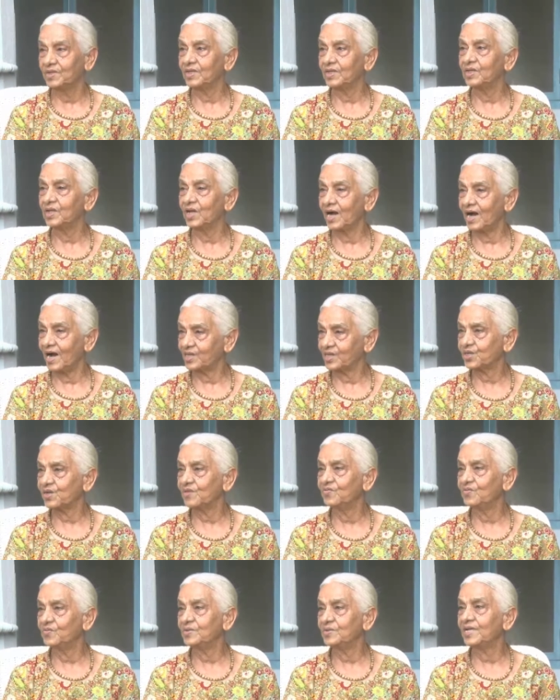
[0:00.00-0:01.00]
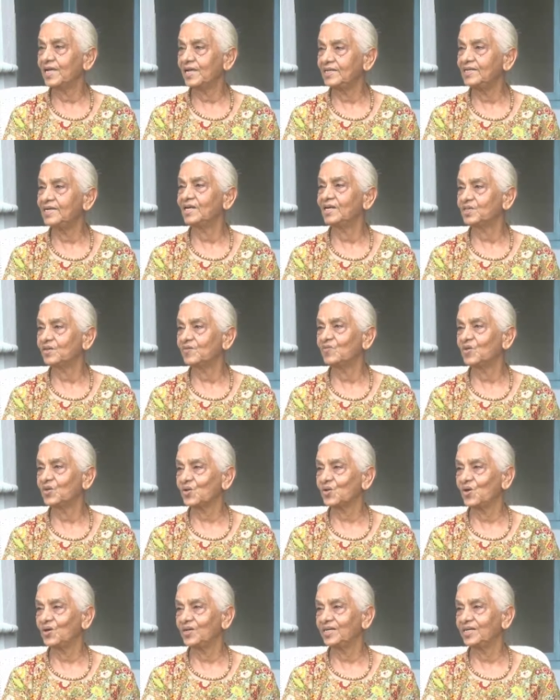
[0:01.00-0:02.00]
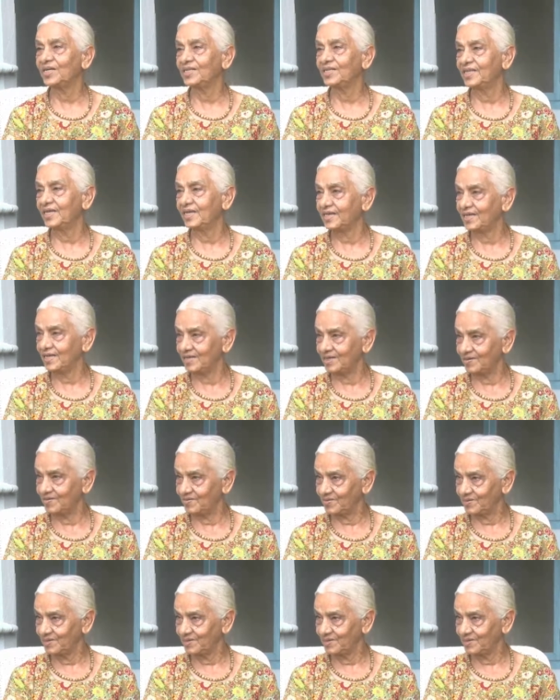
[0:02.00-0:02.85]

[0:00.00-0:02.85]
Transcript: the ashram, Delhi ashram was already there in